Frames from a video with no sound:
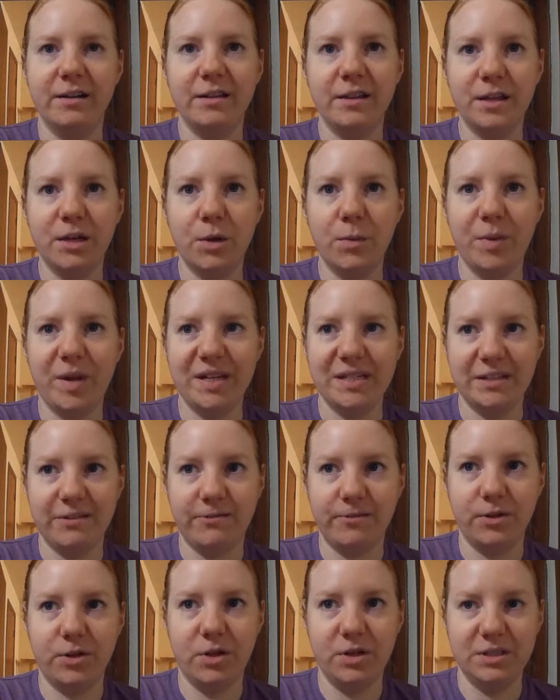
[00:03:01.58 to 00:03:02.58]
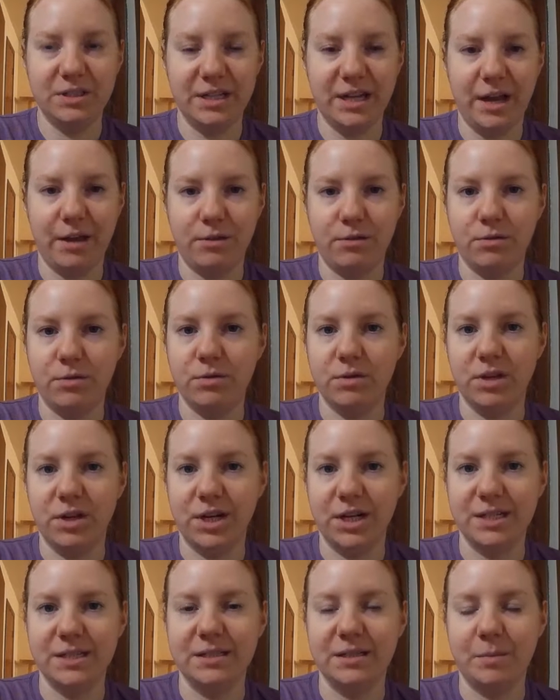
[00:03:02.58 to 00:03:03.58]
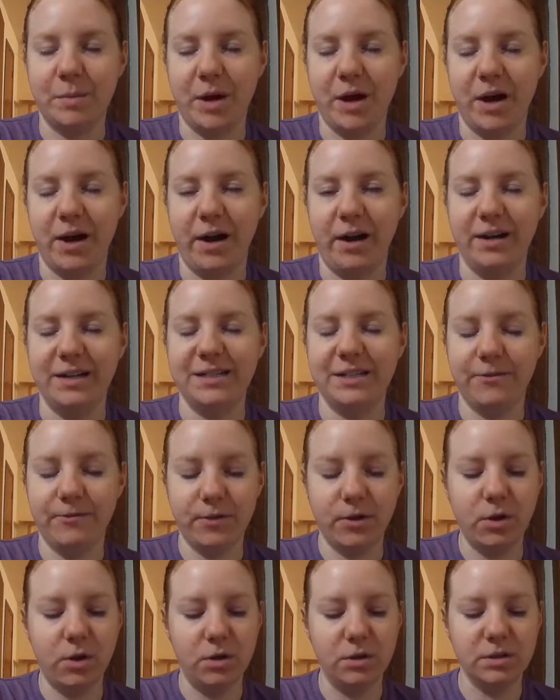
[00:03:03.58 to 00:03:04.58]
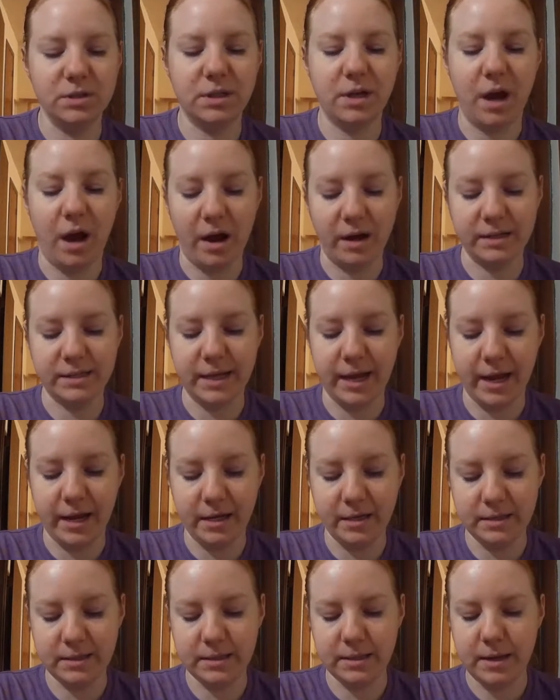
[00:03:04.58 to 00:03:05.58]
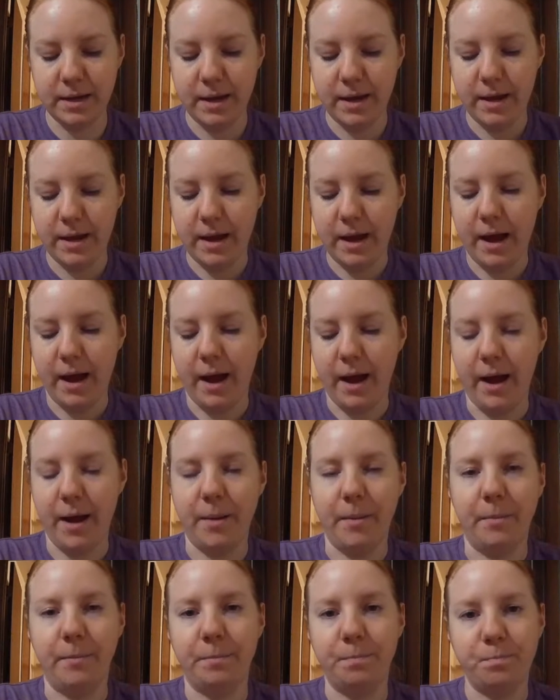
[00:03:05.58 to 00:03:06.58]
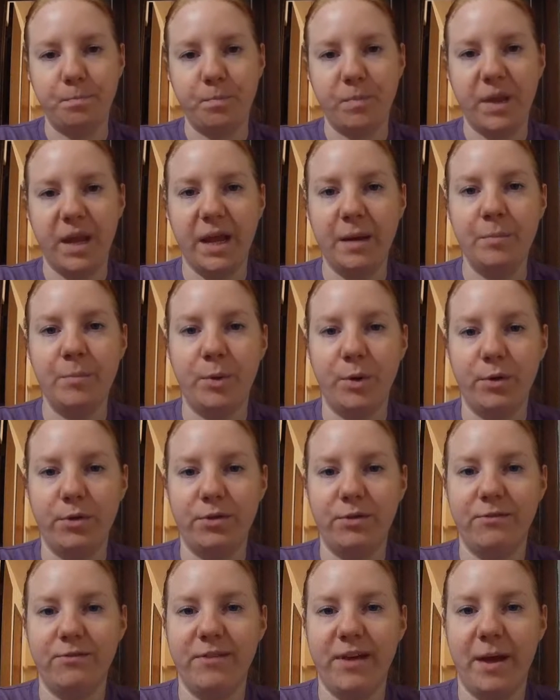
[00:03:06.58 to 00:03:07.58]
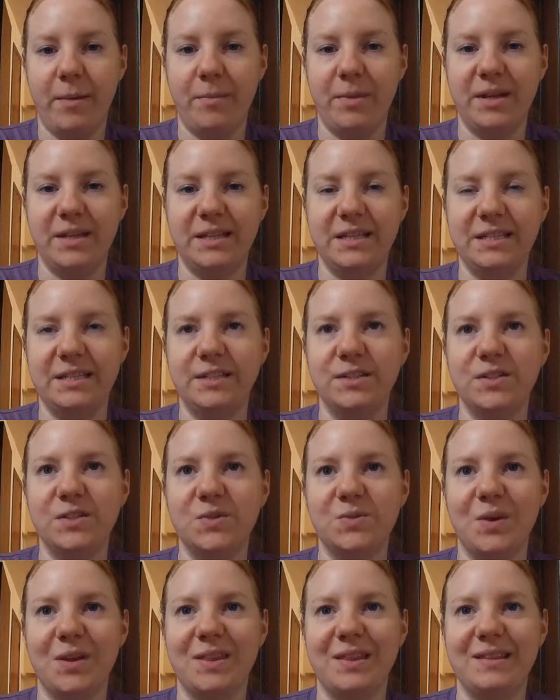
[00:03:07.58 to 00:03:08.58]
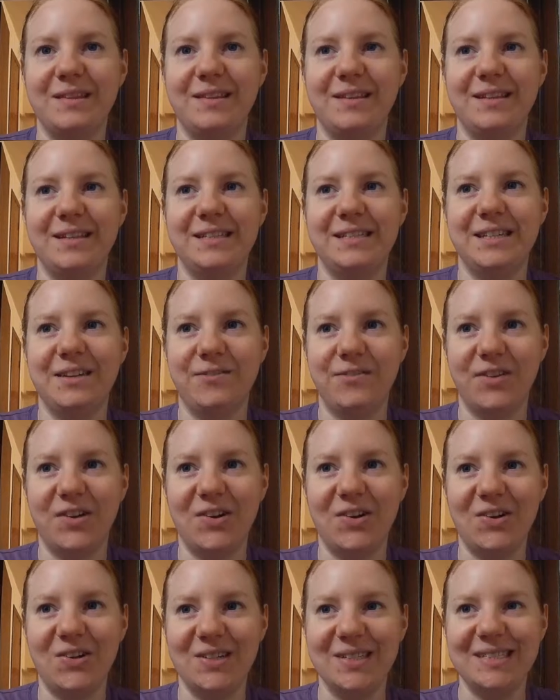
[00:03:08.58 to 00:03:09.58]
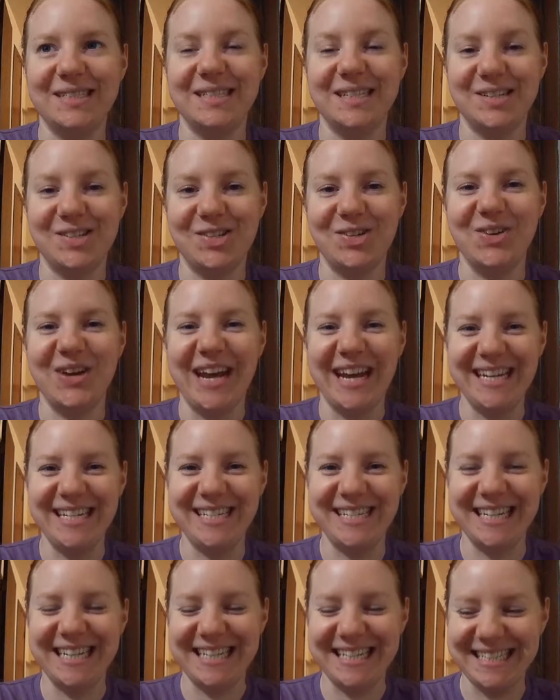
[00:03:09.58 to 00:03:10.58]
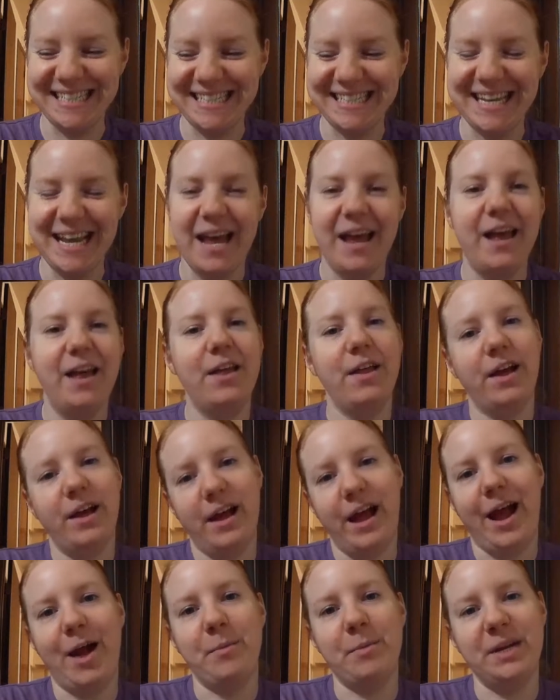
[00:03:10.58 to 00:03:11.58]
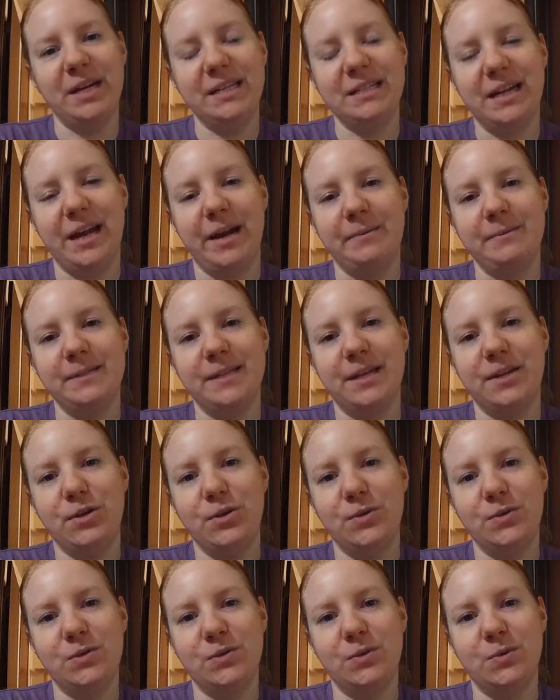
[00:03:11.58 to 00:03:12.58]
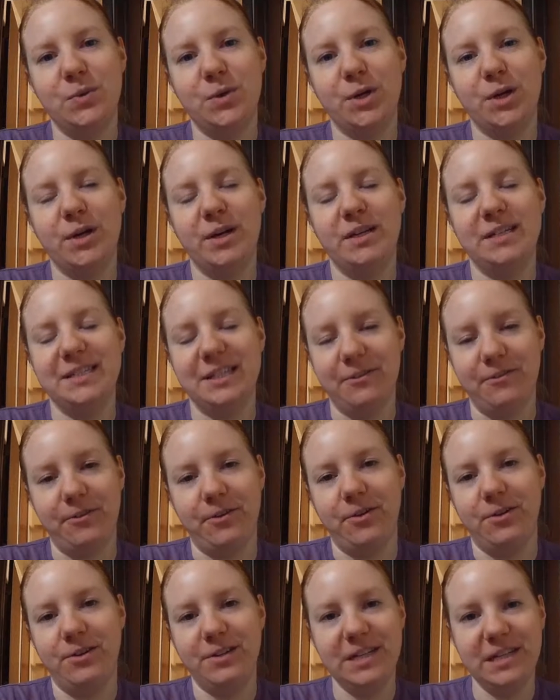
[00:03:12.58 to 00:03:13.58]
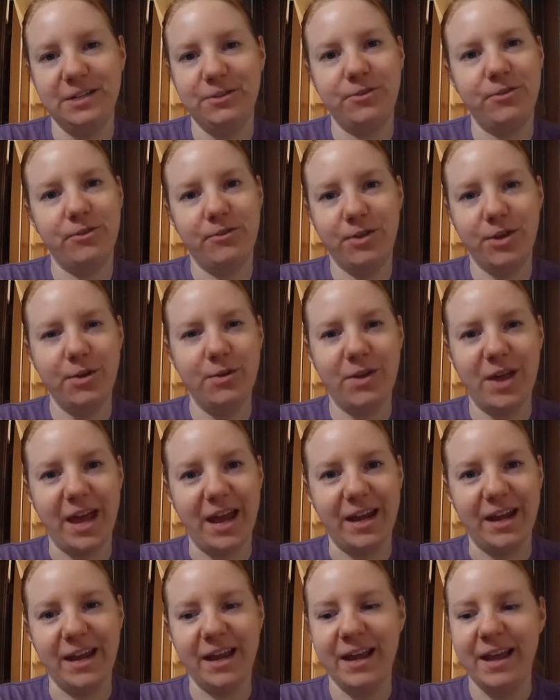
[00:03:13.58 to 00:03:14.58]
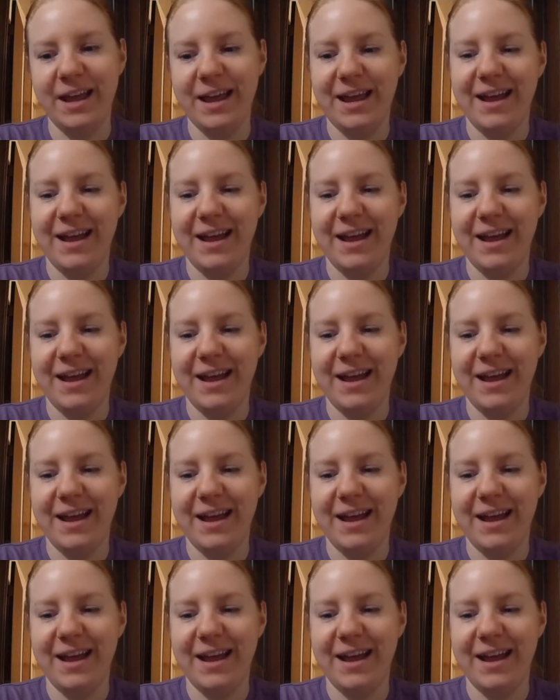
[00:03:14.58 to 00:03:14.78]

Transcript: a little bit difficult to get through. There is some difficult content in both of them. It deals with difficult situations. How many times can you use the word difficult in a review, Katie?